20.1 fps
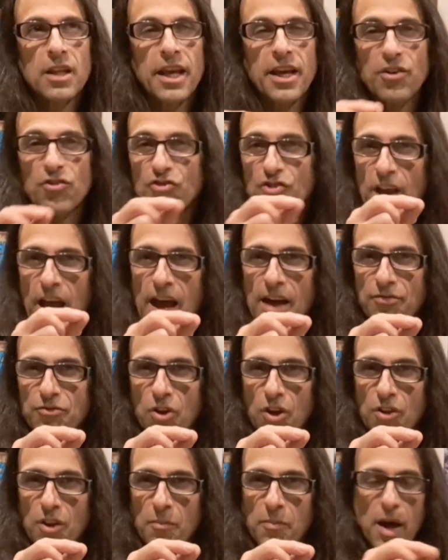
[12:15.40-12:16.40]
a shaft
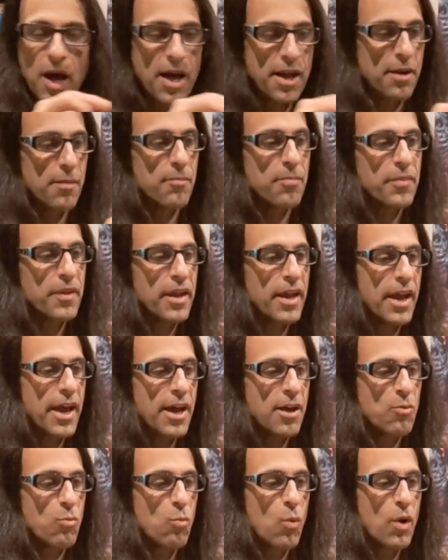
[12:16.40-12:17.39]
on the bottom.
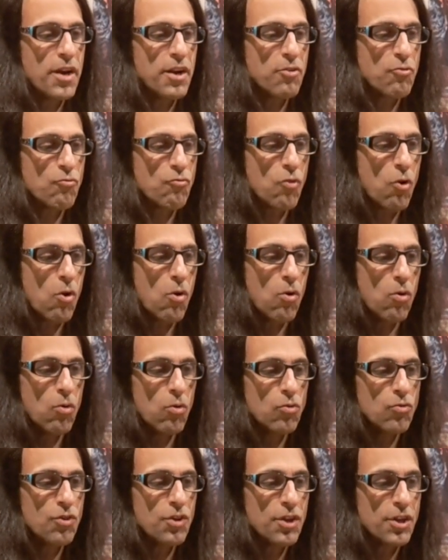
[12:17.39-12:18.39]
And when it
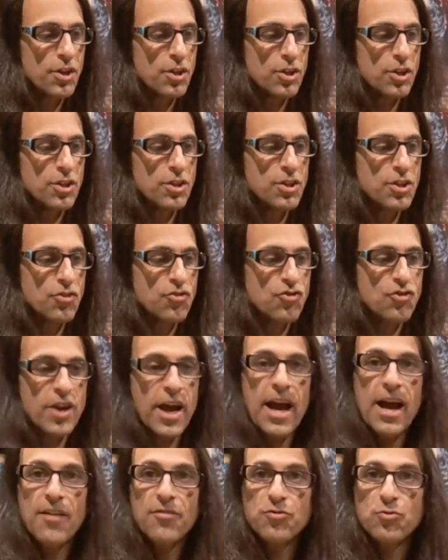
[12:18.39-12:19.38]
rolled, the
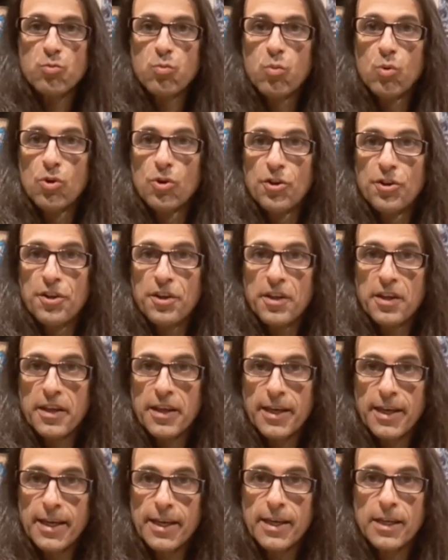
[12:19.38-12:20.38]
shaft would
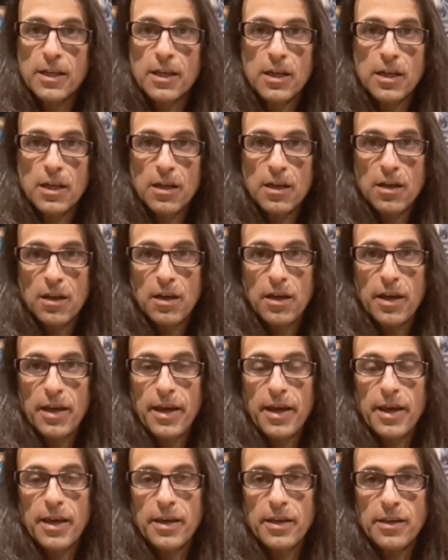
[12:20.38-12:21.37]
hit
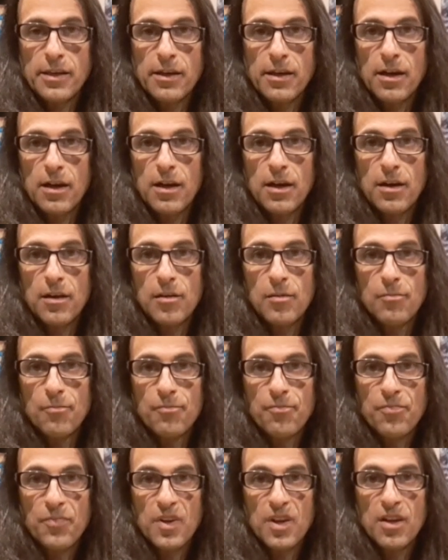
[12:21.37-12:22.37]
a
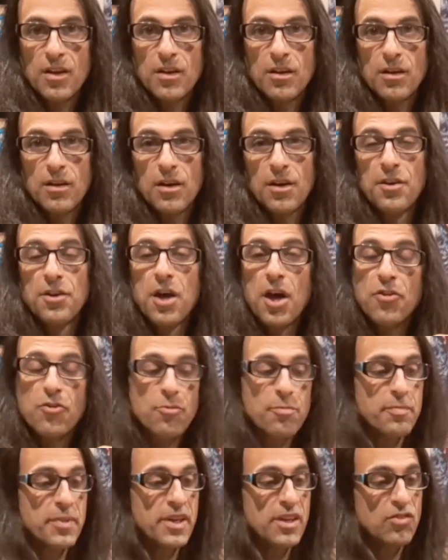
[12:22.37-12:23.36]
another
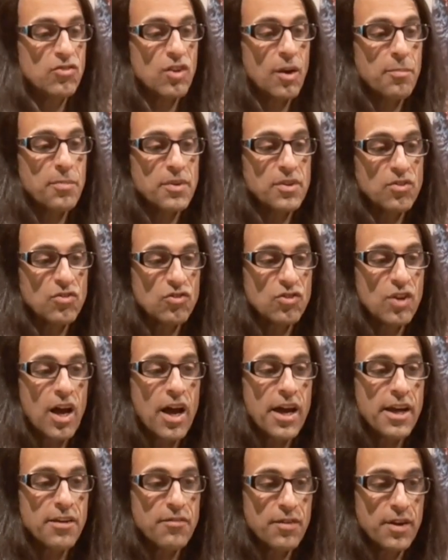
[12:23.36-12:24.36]
piece up
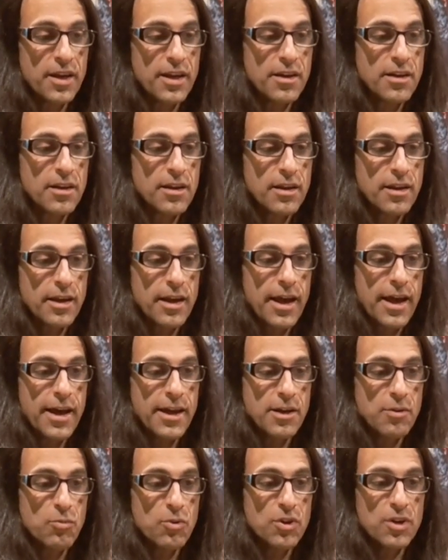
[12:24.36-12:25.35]
inside of it,
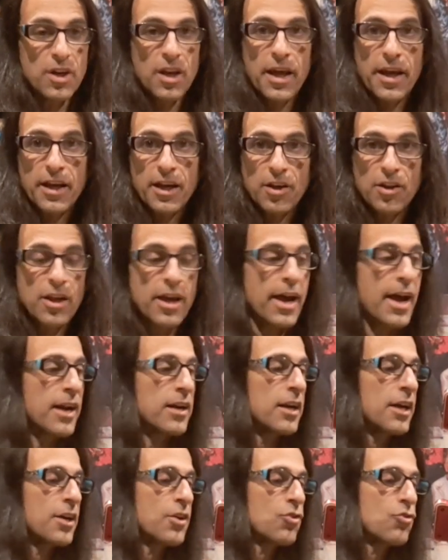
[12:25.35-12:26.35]
and it would act
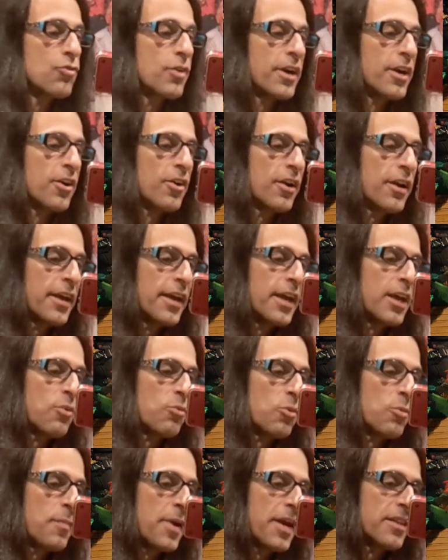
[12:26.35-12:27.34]
like a trigger, and it
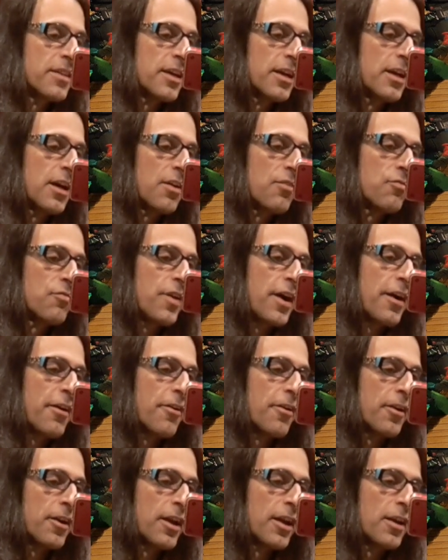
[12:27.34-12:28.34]
would make the gun
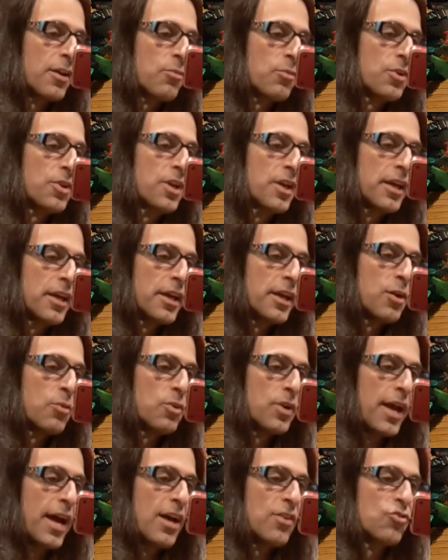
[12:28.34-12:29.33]
fire. And it
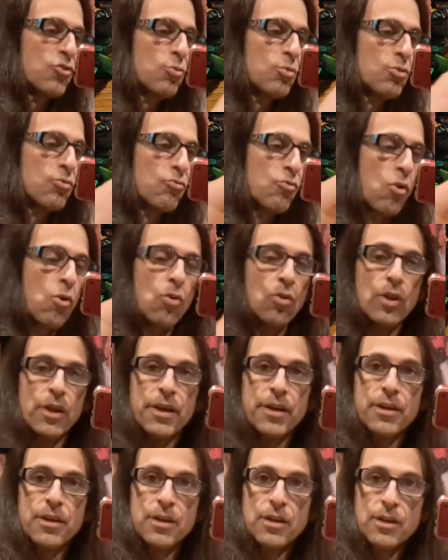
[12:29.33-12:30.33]
would as you would roll
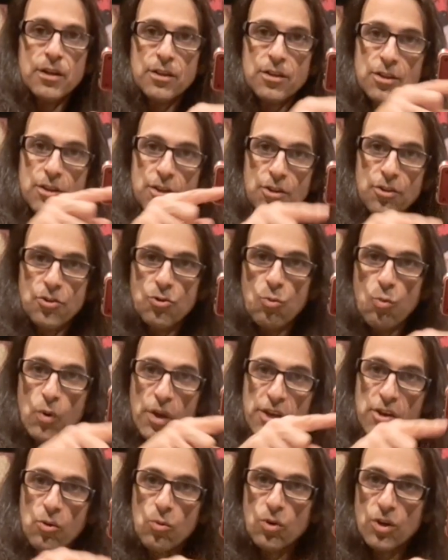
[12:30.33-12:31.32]
it, the
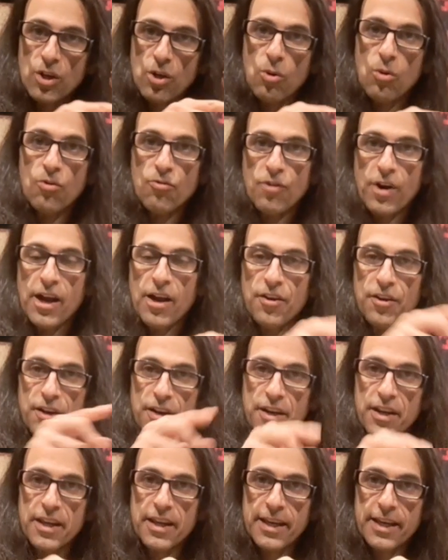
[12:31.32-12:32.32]
wheel would go around
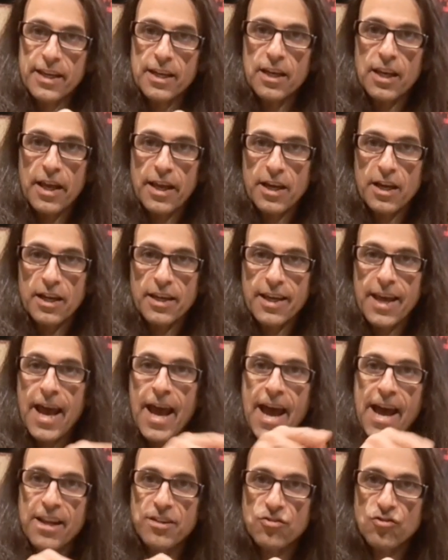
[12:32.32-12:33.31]
and hit like a
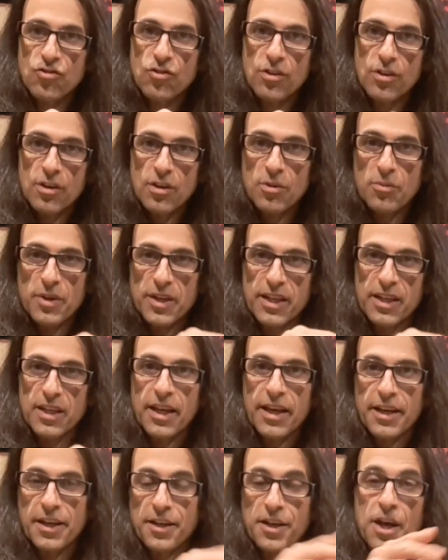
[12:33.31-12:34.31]
catch. It would hit
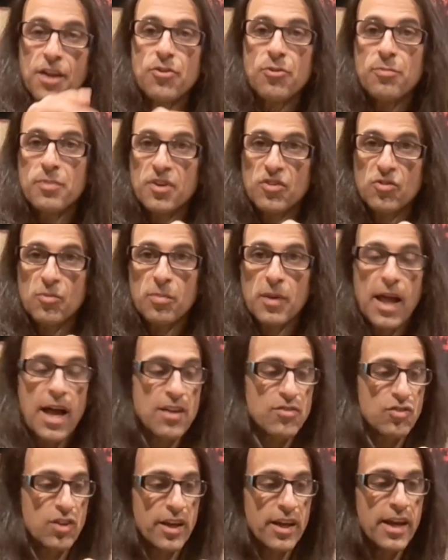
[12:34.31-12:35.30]
like another piece of
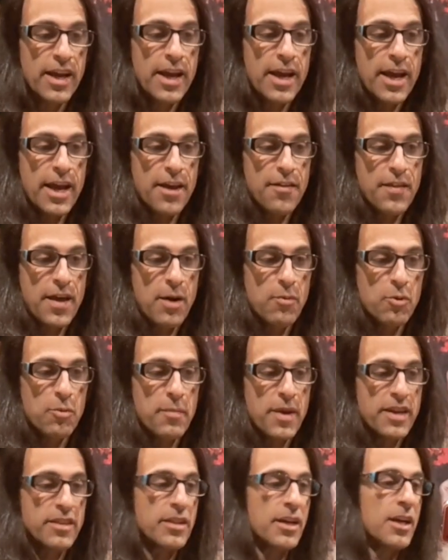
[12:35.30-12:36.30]
plastic, and that would
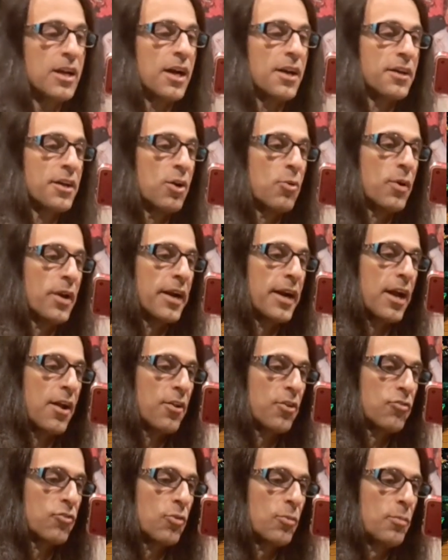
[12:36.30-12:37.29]
make the gun go in and out.
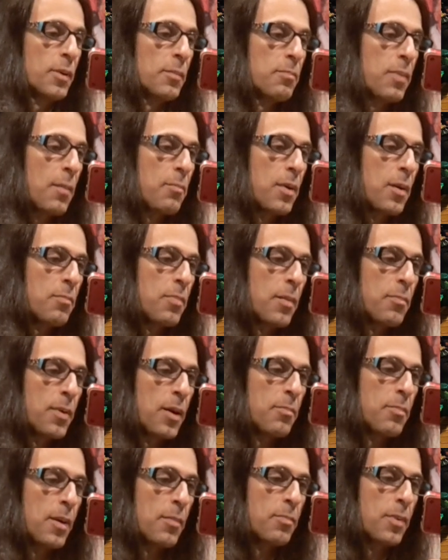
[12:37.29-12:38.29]
And so it would be pop, pop, pop,
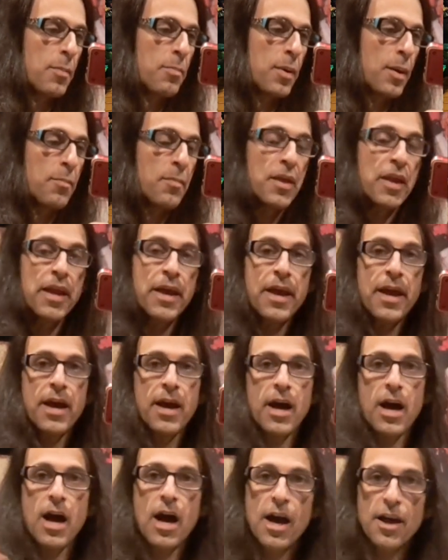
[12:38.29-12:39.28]
pop, pop, pop, pop.
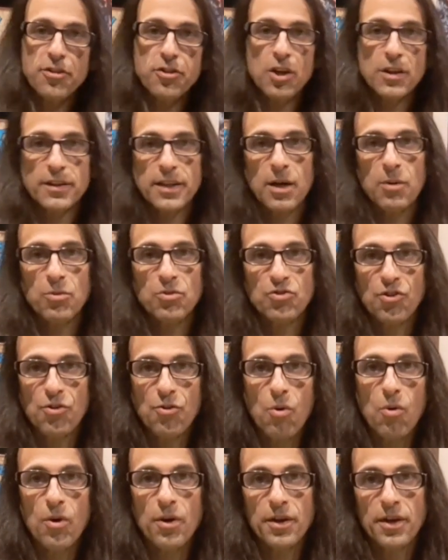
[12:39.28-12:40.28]
I thought that was
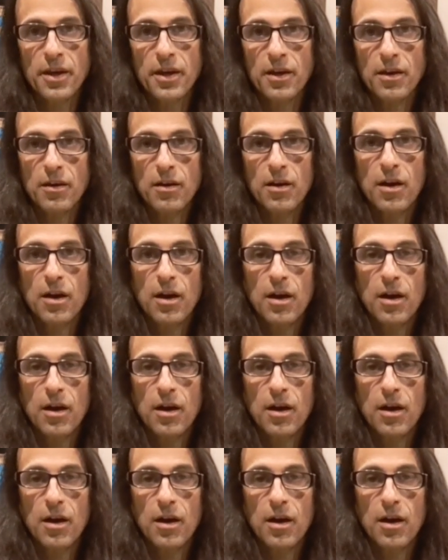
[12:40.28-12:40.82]
annoying